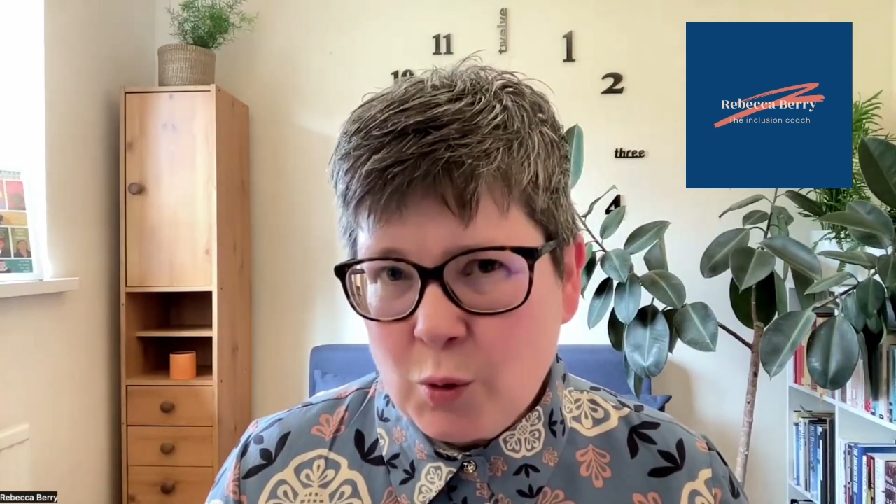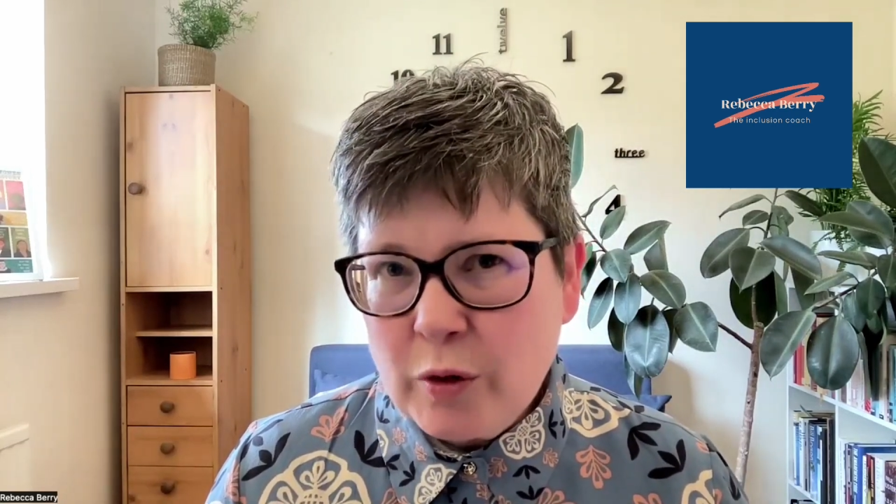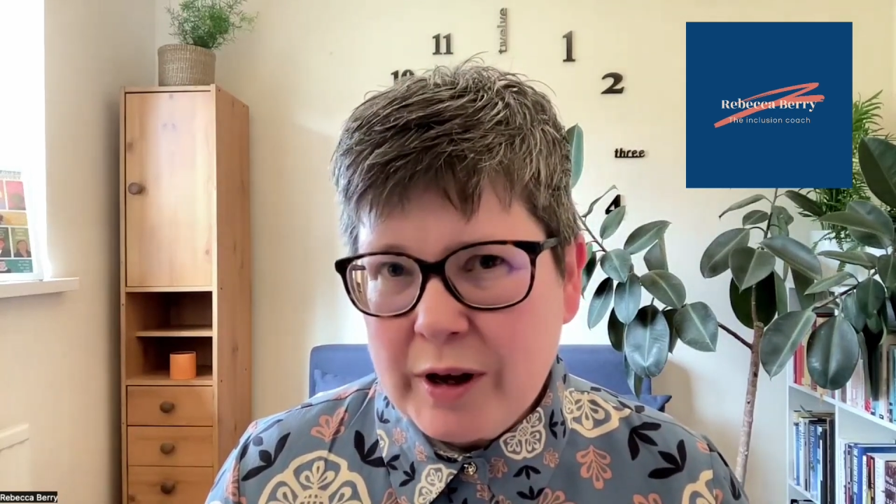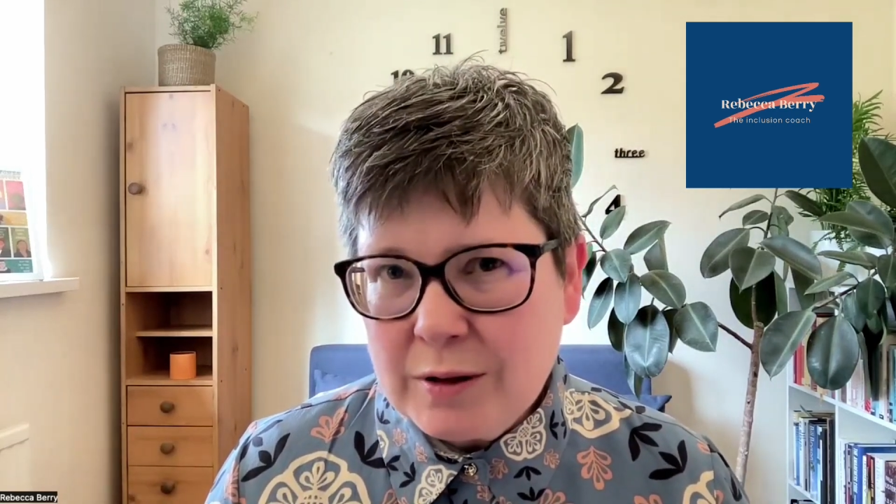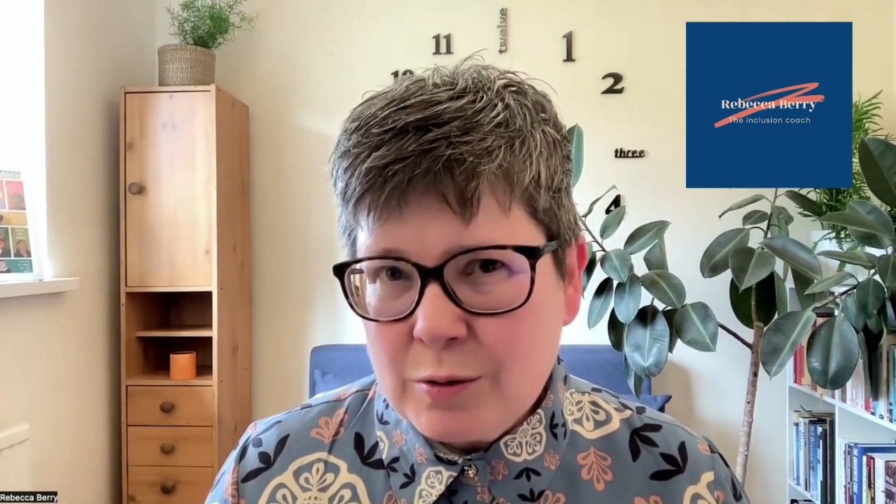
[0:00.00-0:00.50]

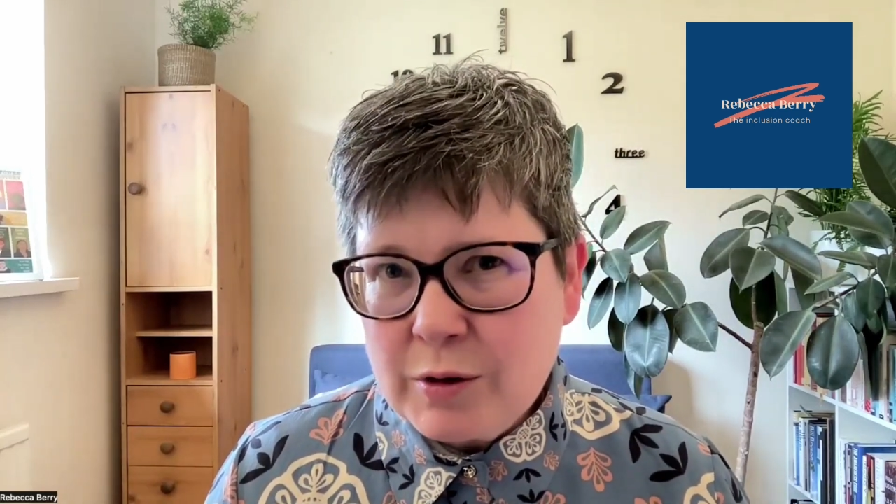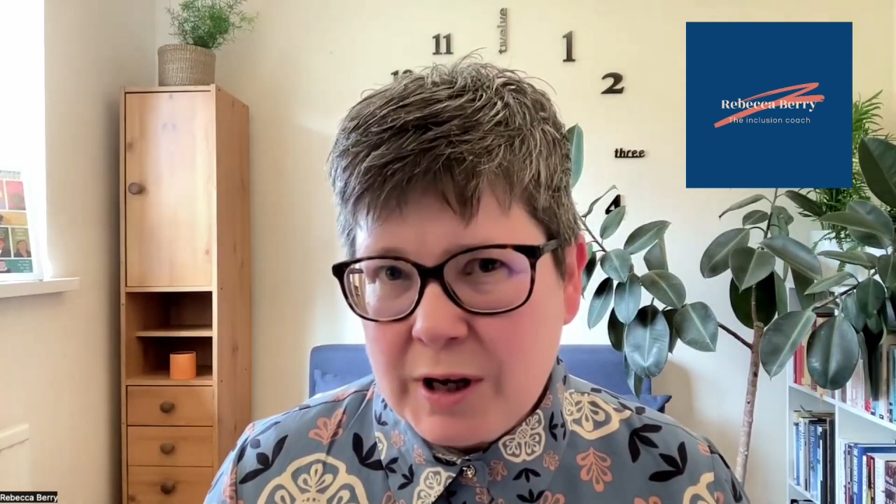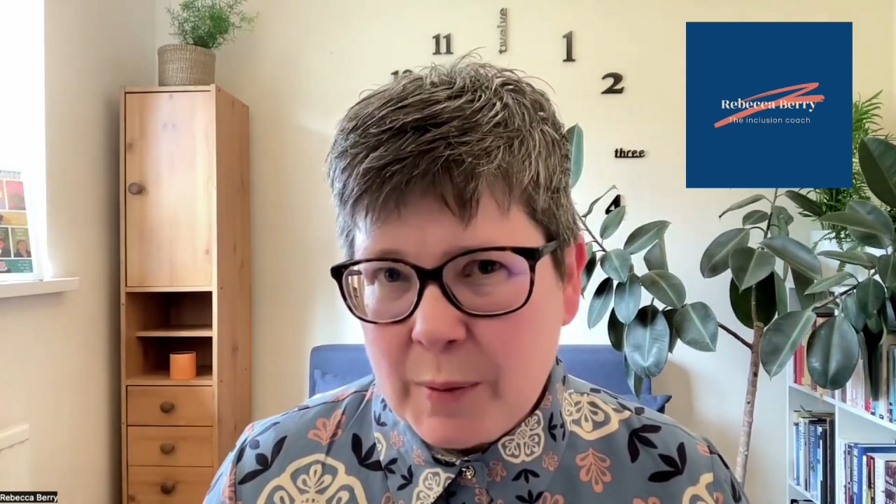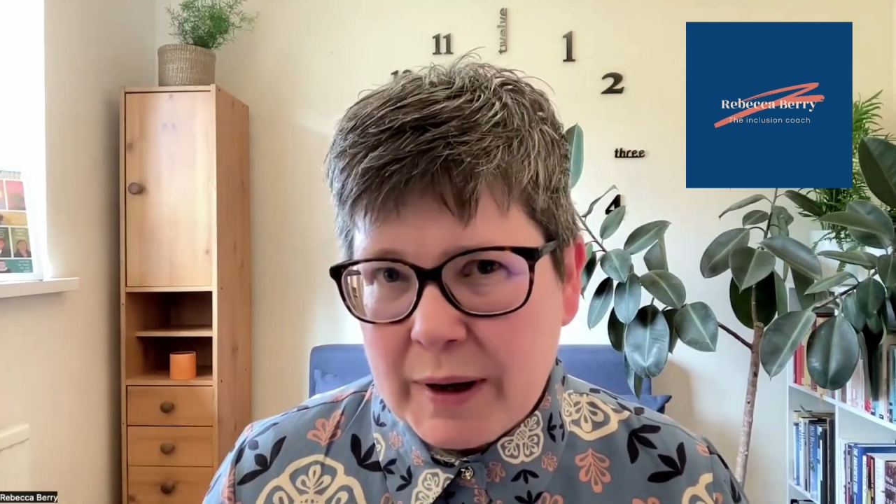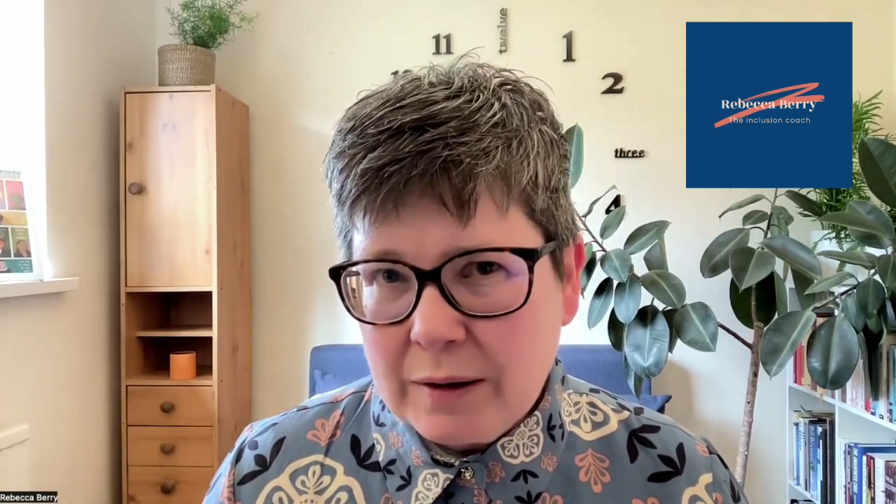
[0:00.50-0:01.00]
what they're
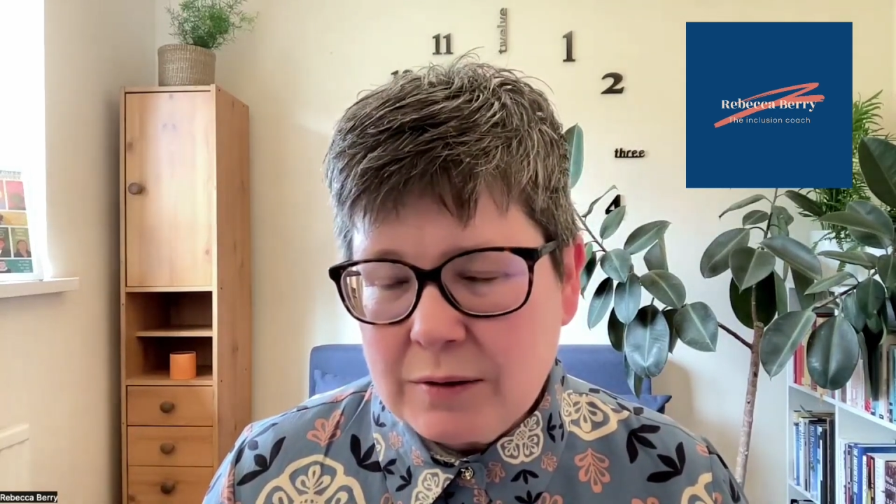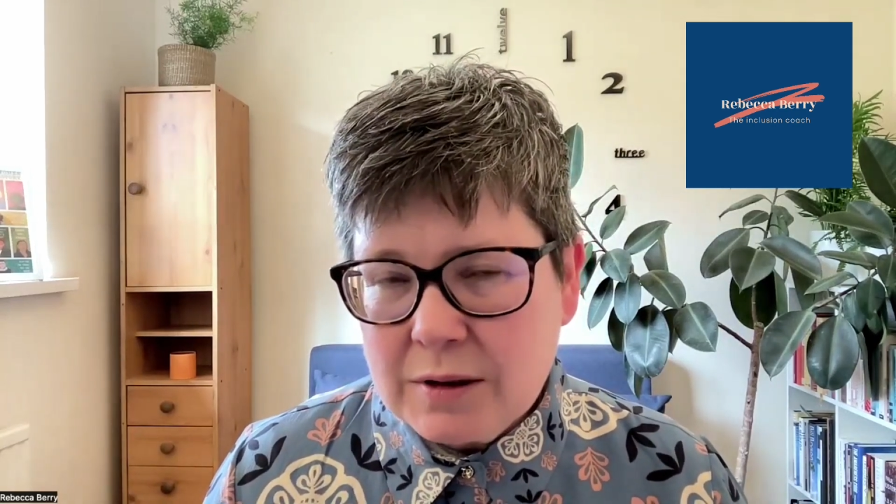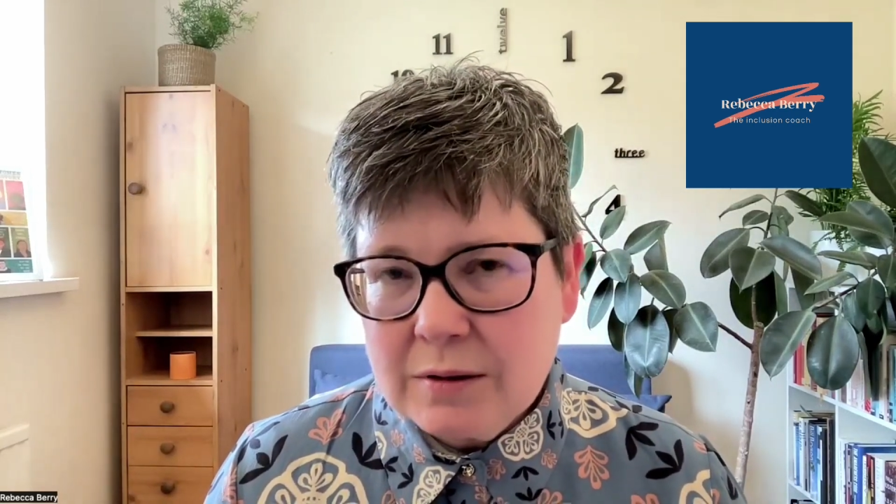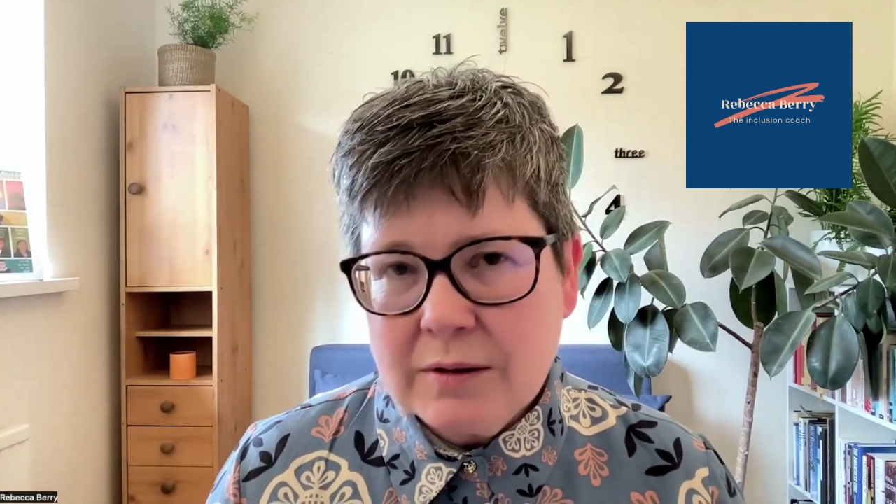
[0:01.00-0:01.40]
talking about,